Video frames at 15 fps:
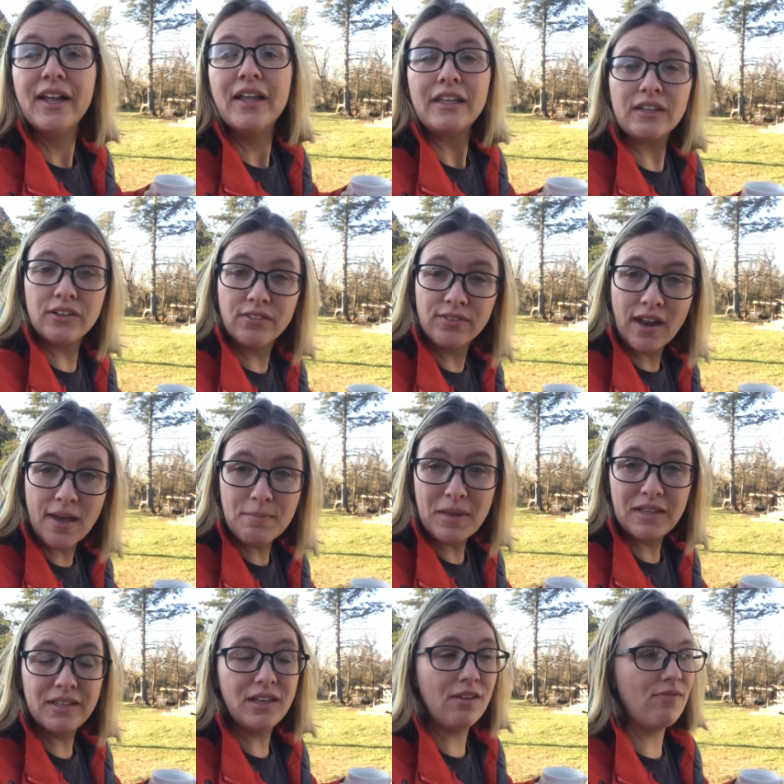there have not
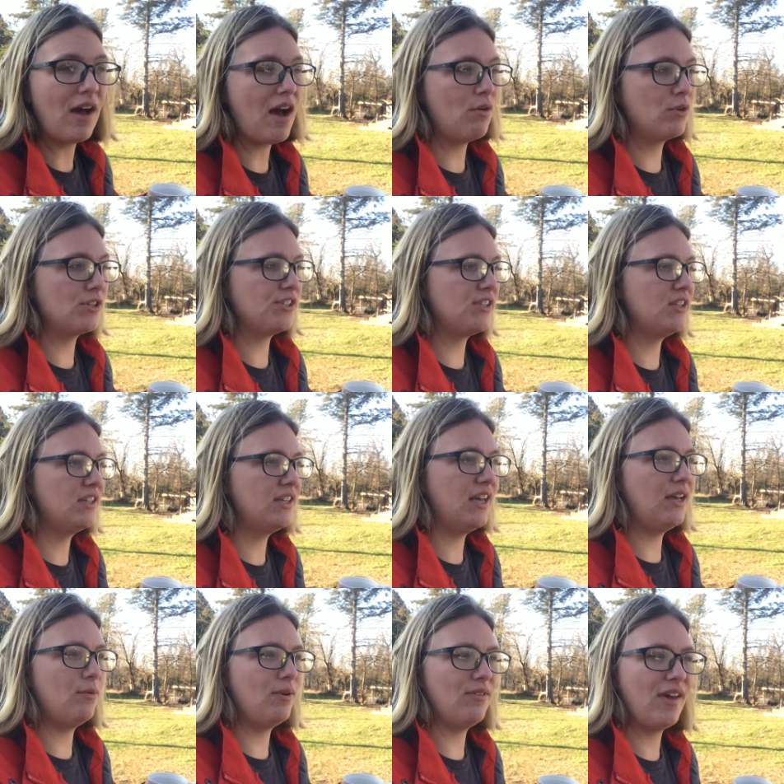been enough hours in the
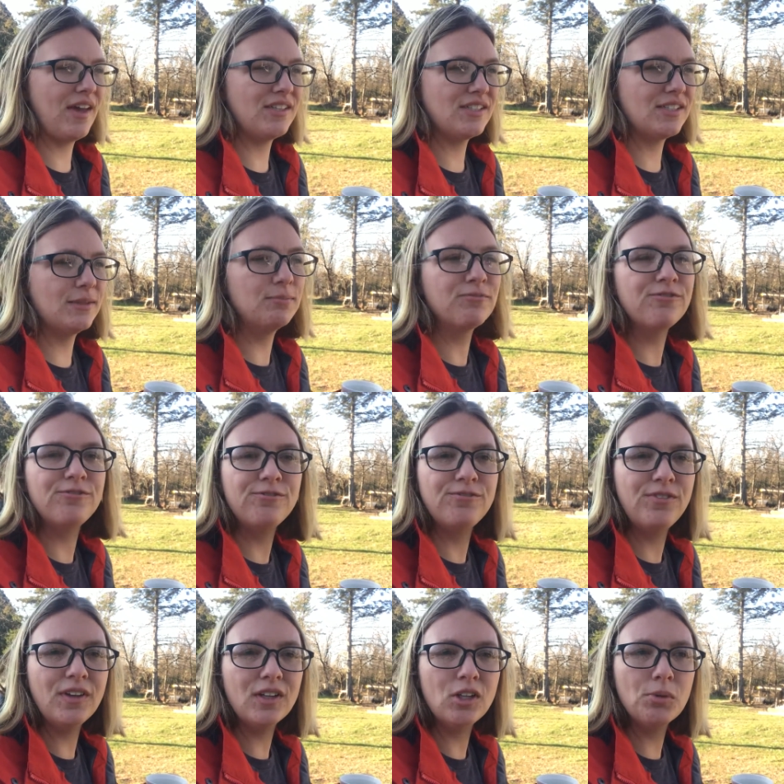day. We've had some
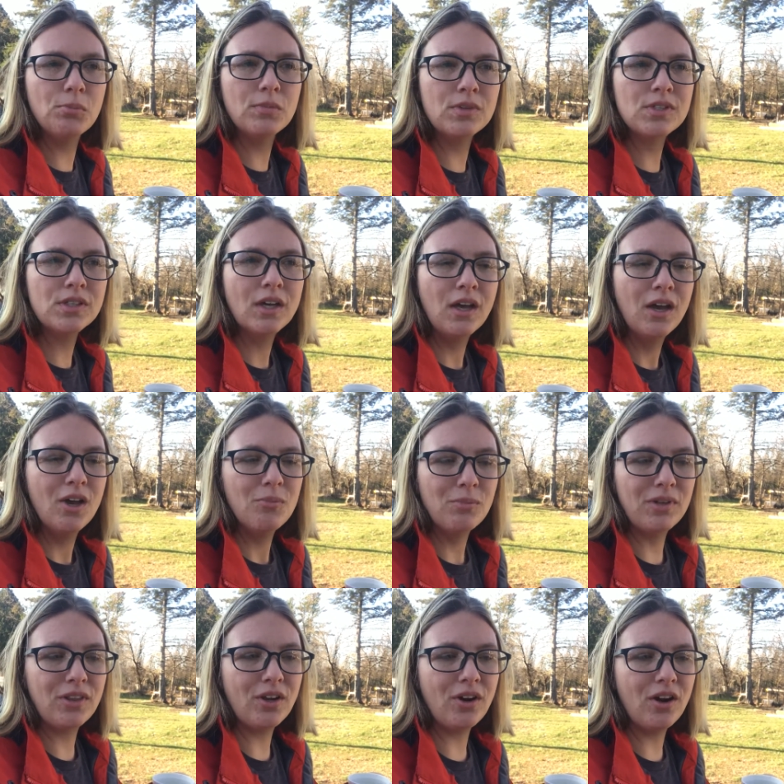filmed
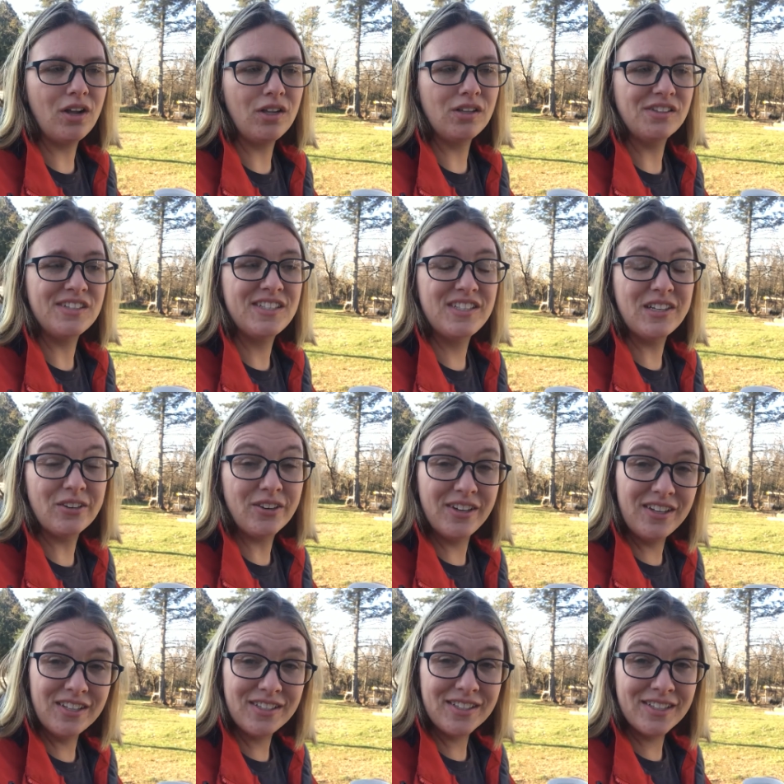but they're all
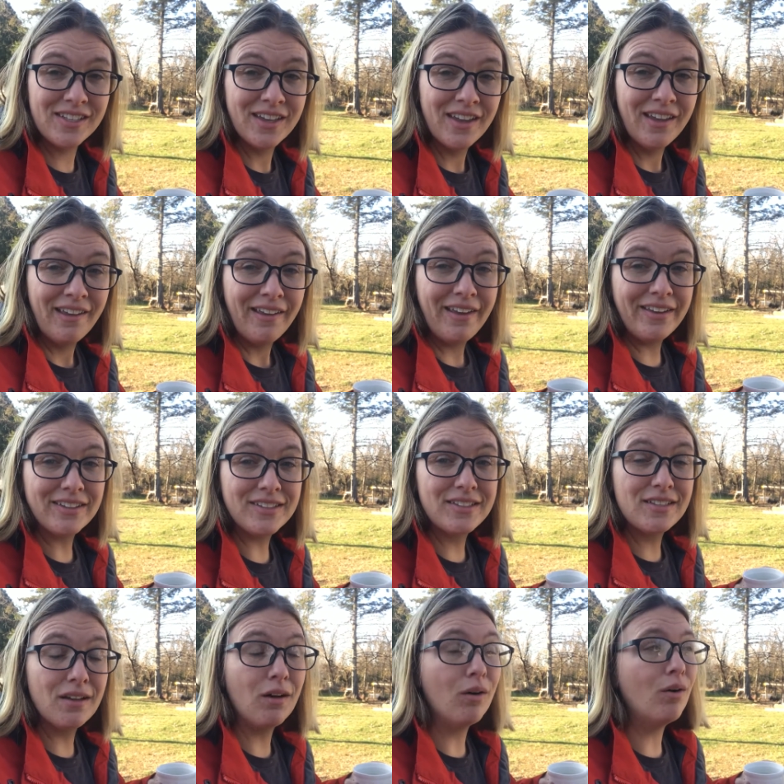series and
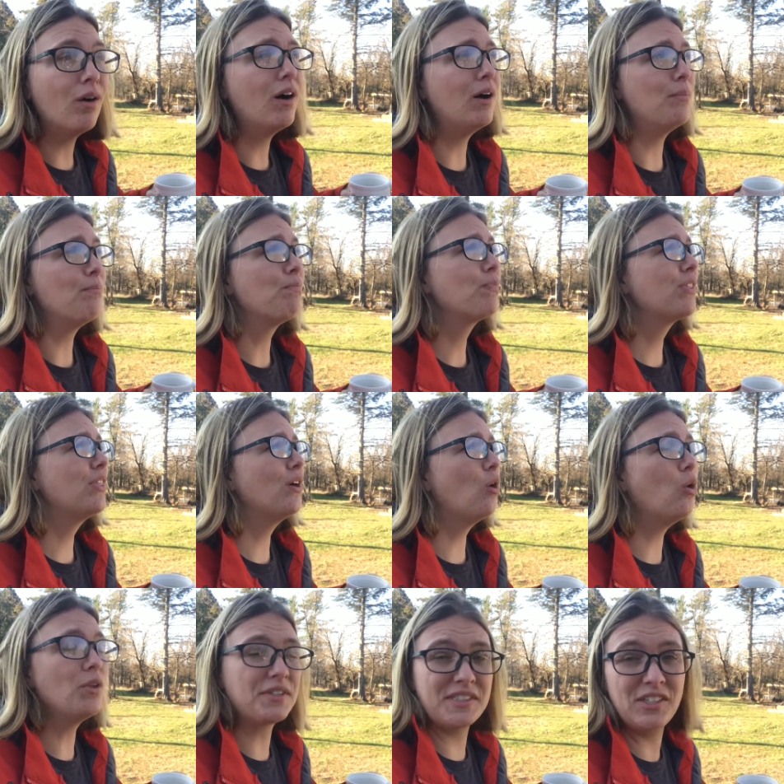so um, the
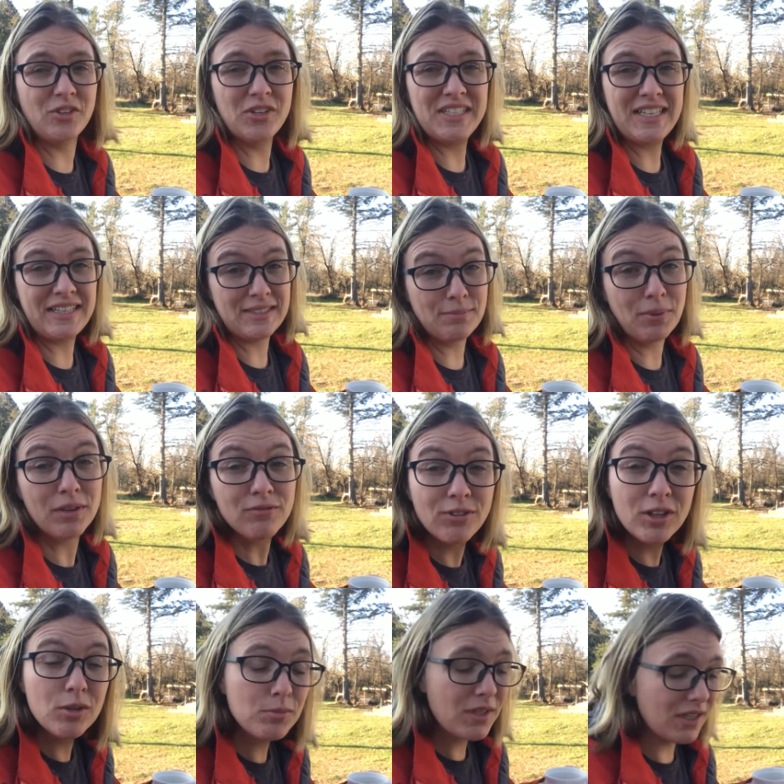whole series hasn't been
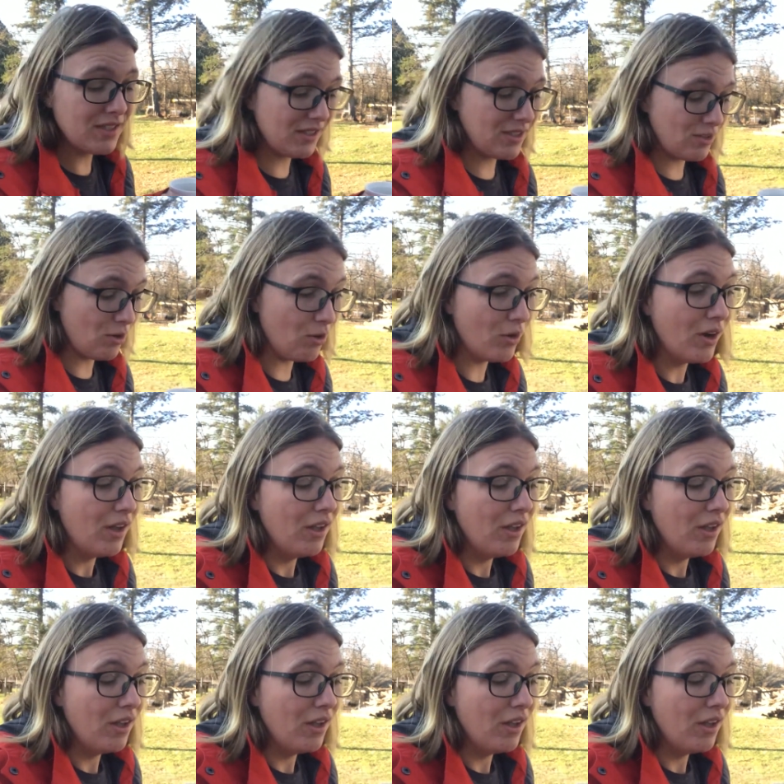filmed and so